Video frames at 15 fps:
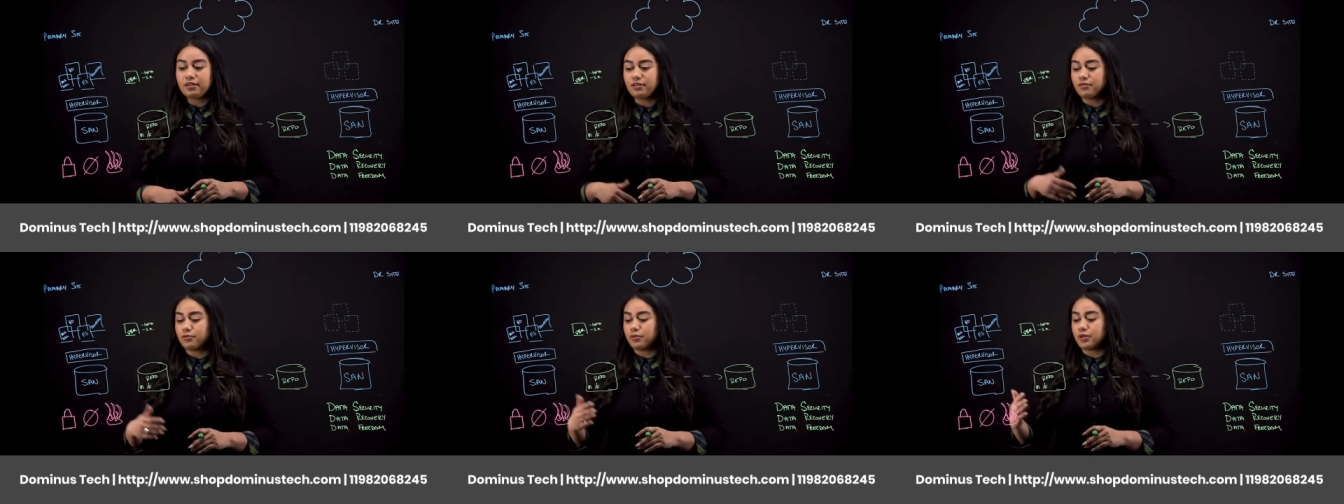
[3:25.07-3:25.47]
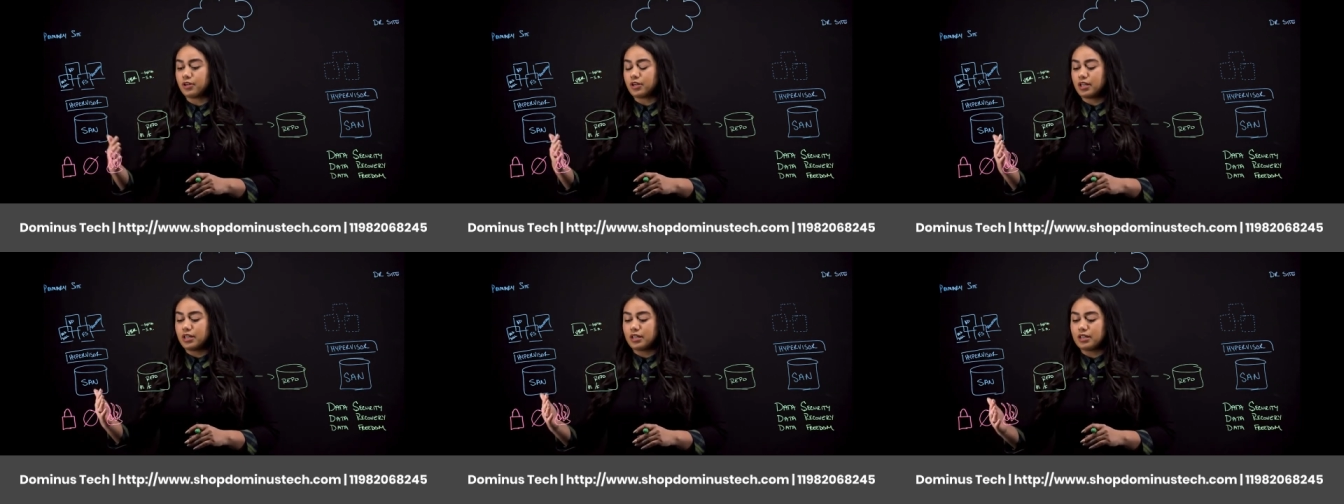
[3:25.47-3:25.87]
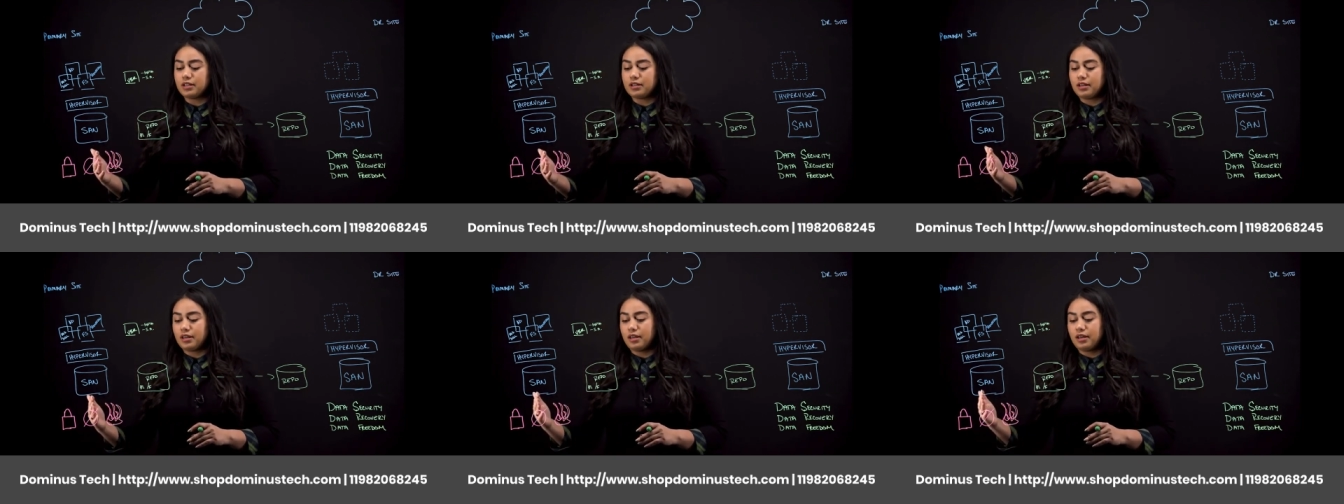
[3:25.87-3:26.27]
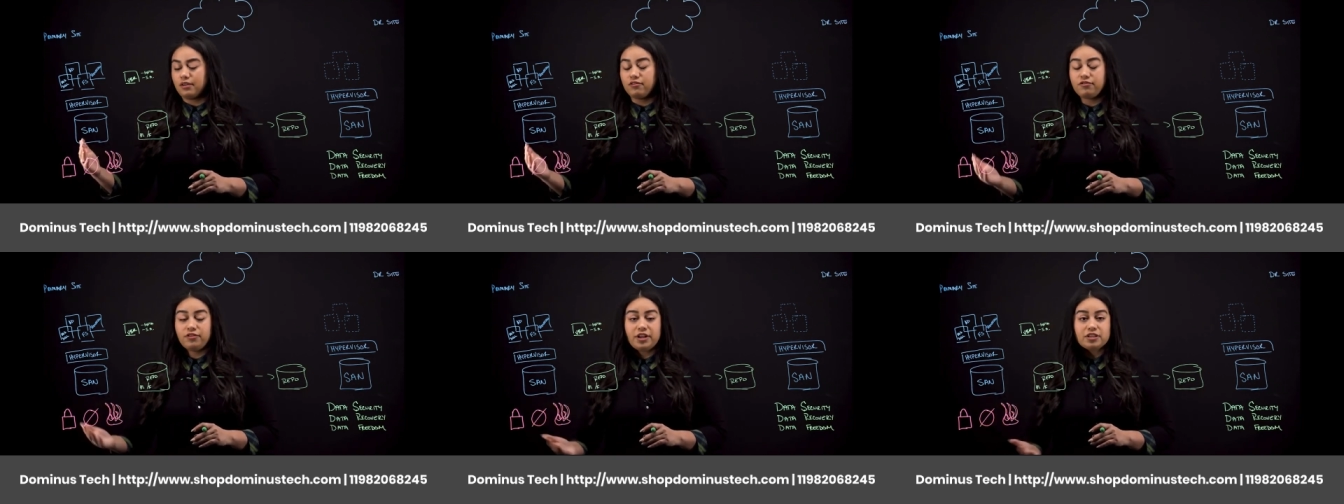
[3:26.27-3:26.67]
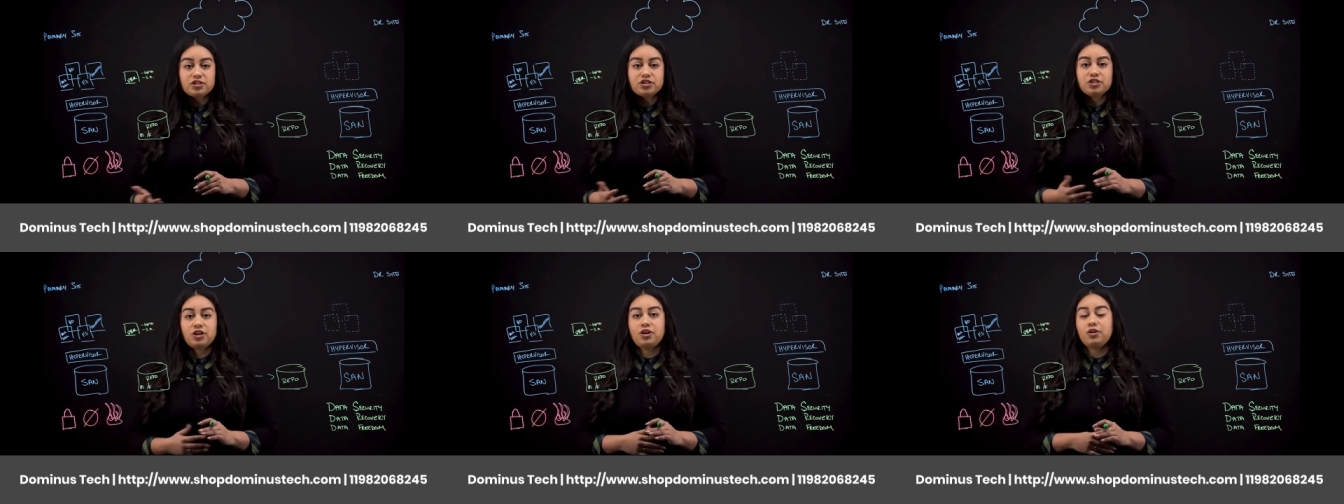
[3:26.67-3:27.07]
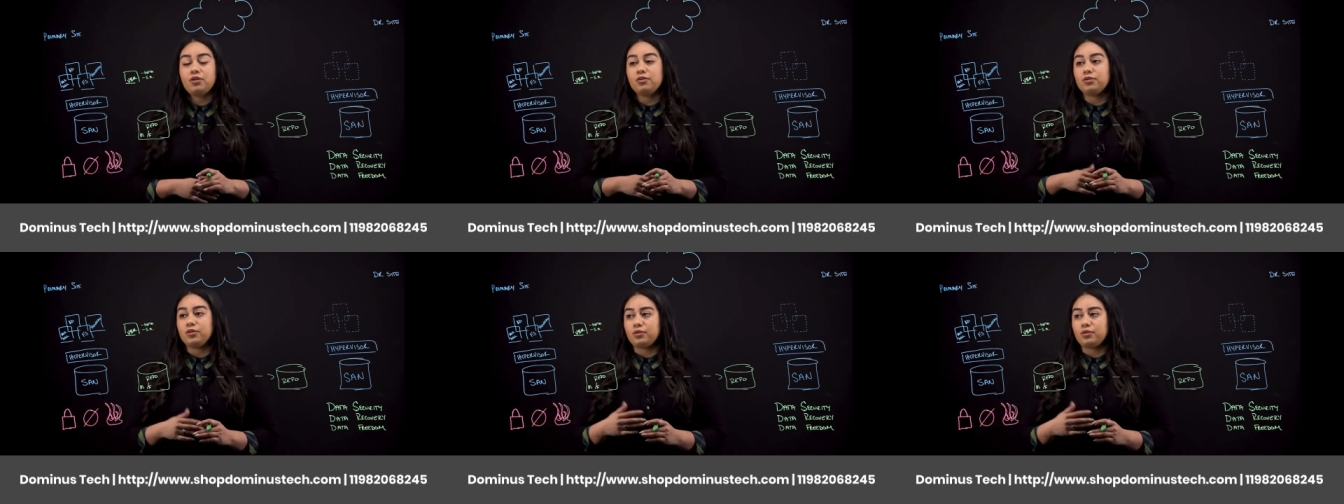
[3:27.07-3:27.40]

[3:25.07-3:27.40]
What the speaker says: If we're in a flood zone,